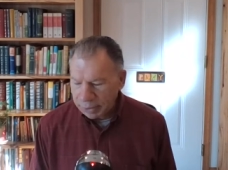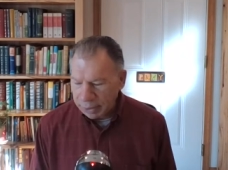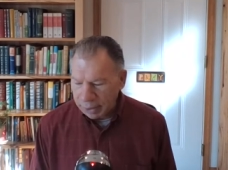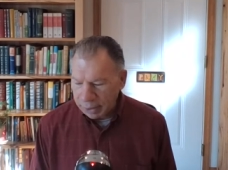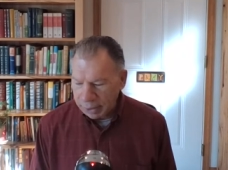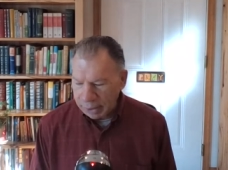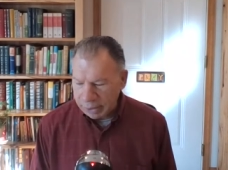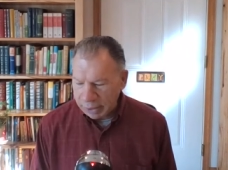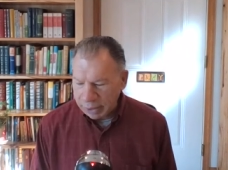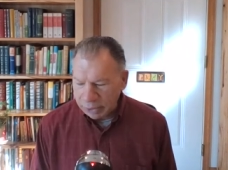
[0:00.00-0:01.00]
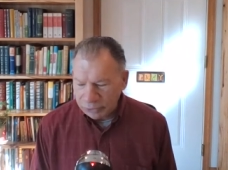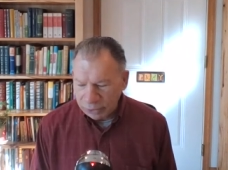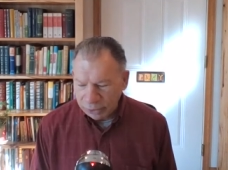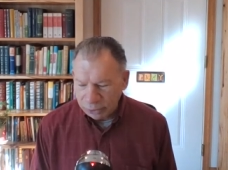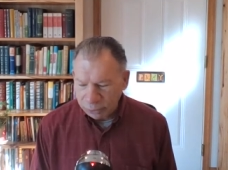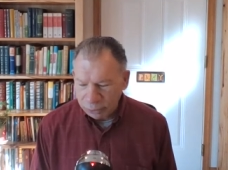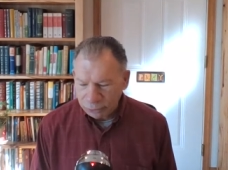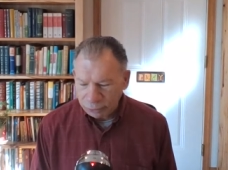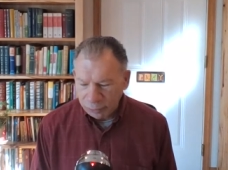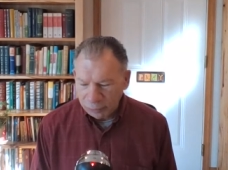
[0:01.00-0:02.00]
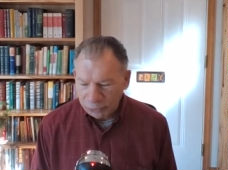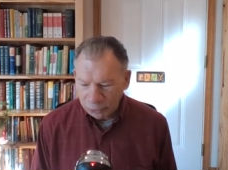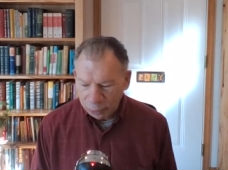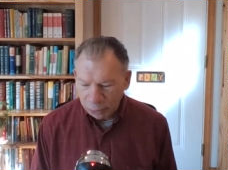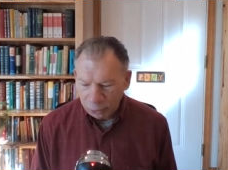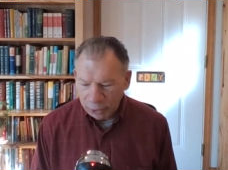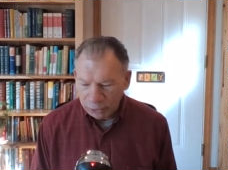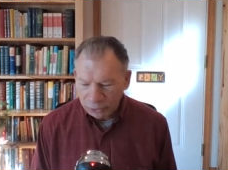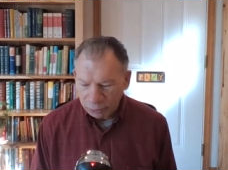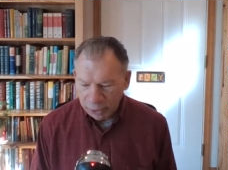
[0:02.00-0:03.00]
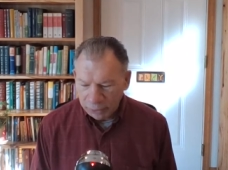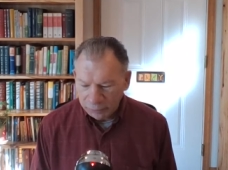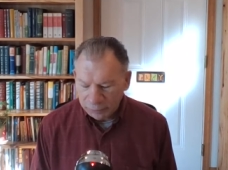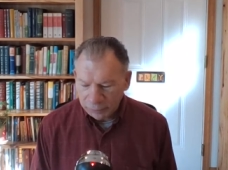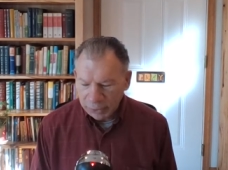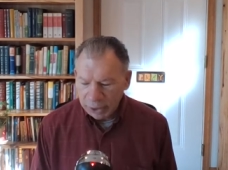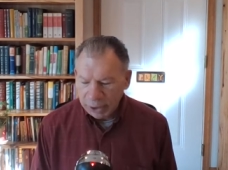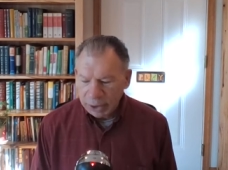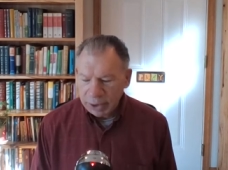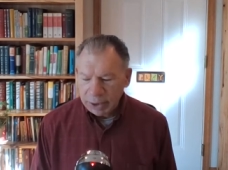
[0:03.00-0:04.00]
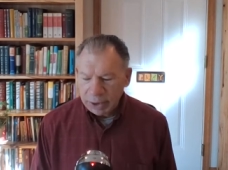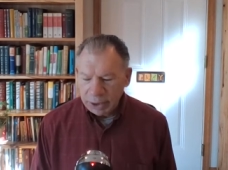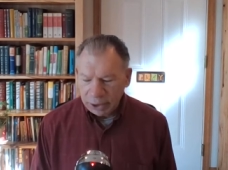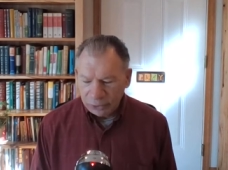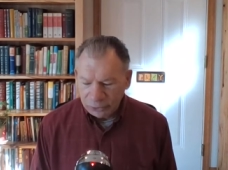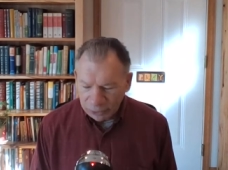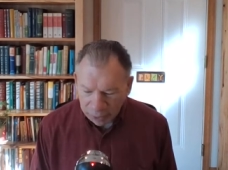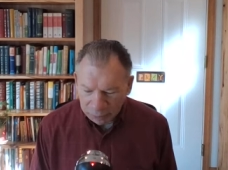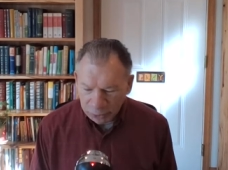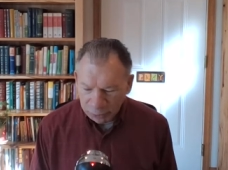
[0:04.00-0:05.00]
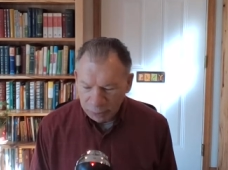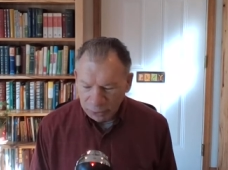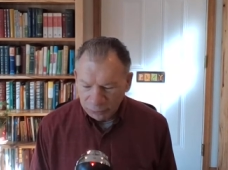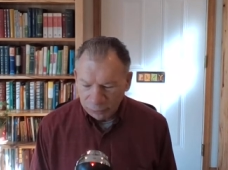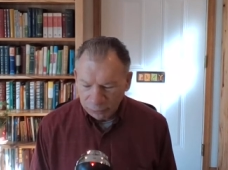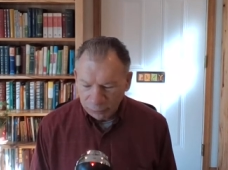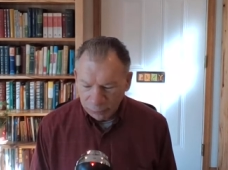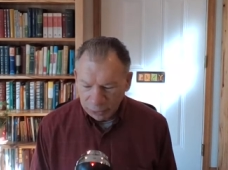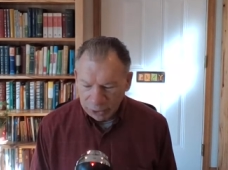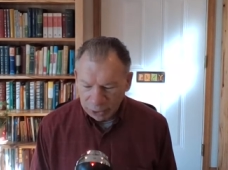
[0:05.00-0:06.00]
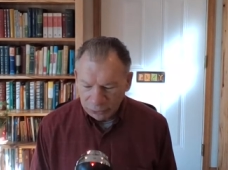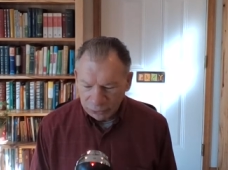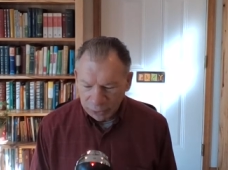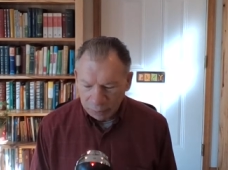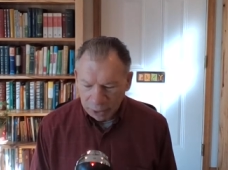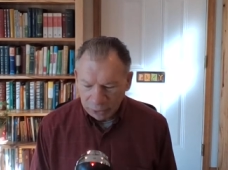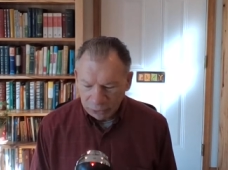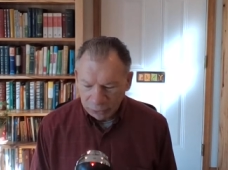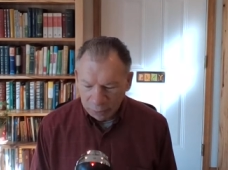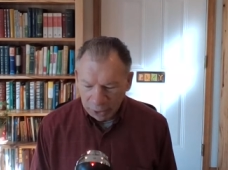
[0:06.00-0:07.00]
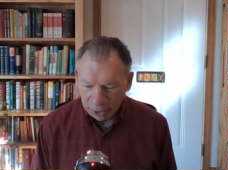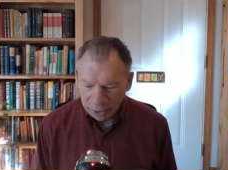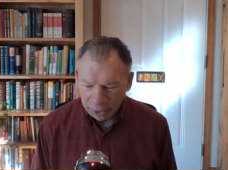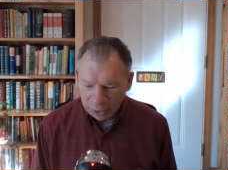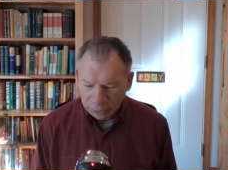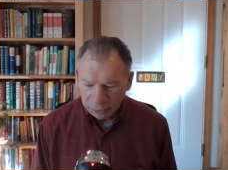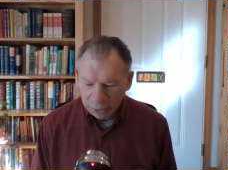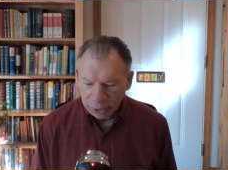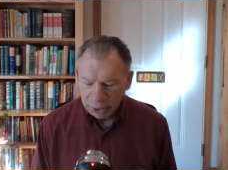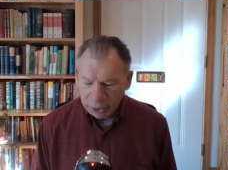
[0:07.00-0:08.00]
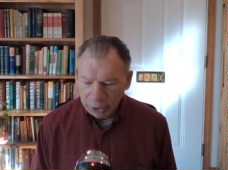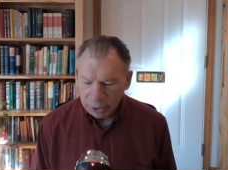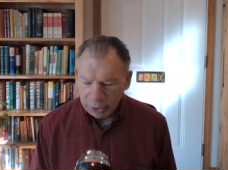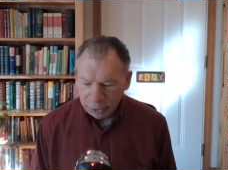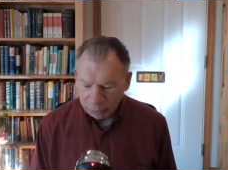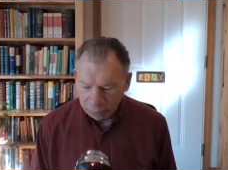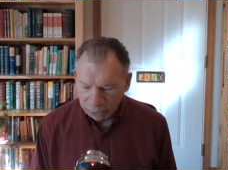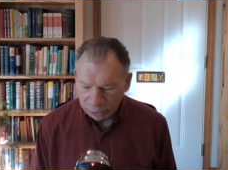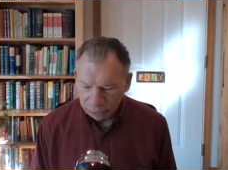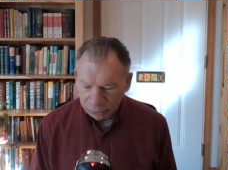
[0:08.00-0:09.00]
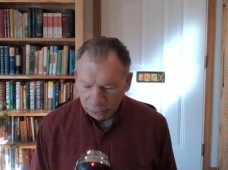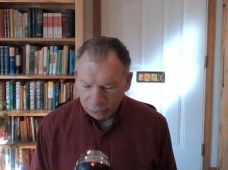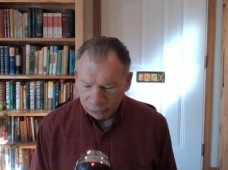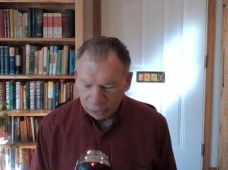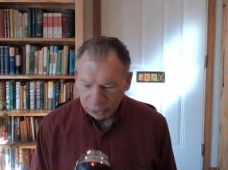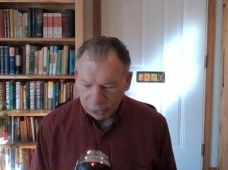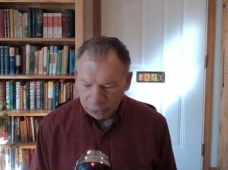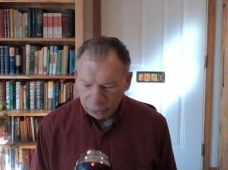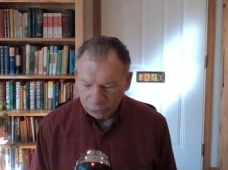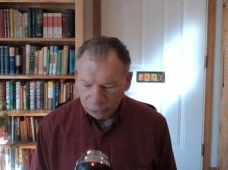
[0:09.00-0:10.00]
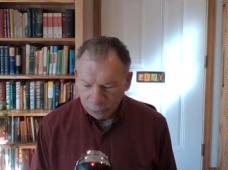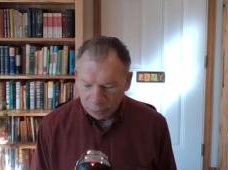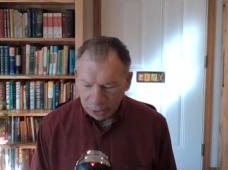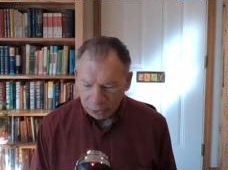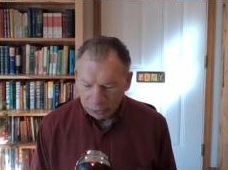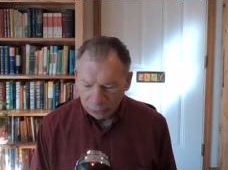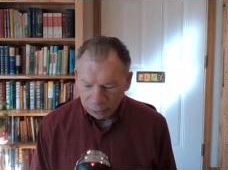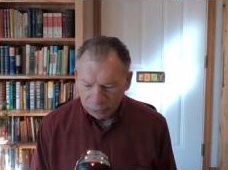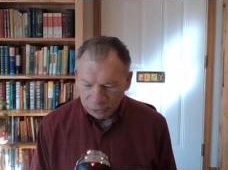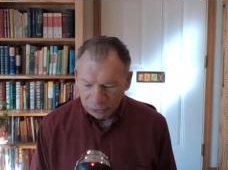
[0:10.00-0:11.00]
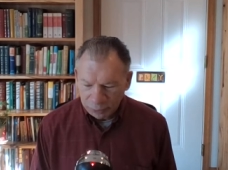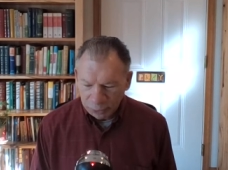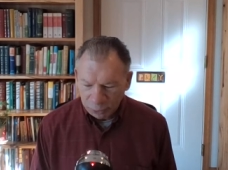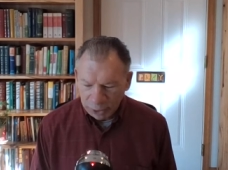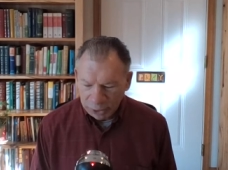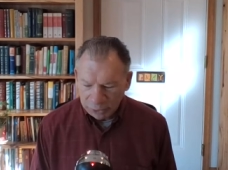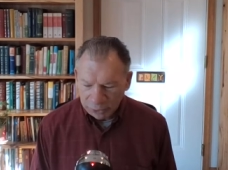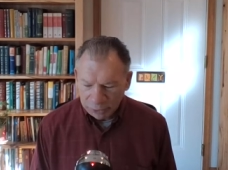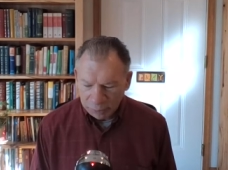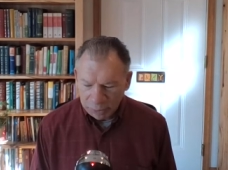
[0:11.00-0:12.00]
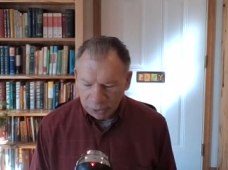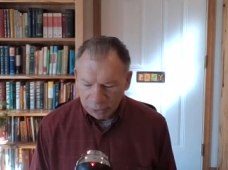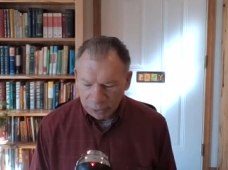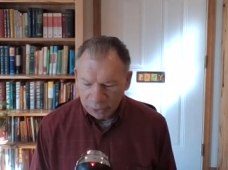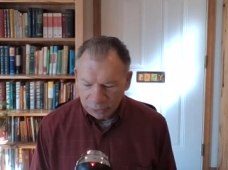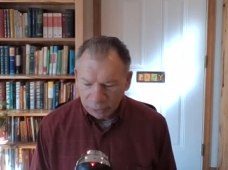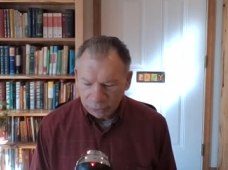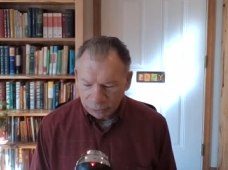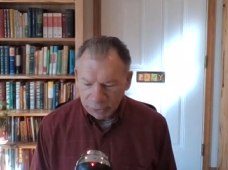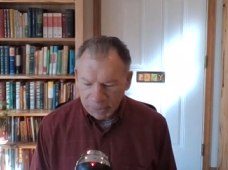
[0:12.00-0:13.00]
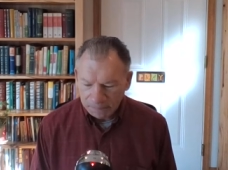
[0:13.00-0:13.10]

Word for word: Uh, and, and I say unto you, whosoever shall put away his wife, except it be for fornication, and mar- shall marry another, committeth adultery, and whoso marrieth her which is put away doth commit adultery.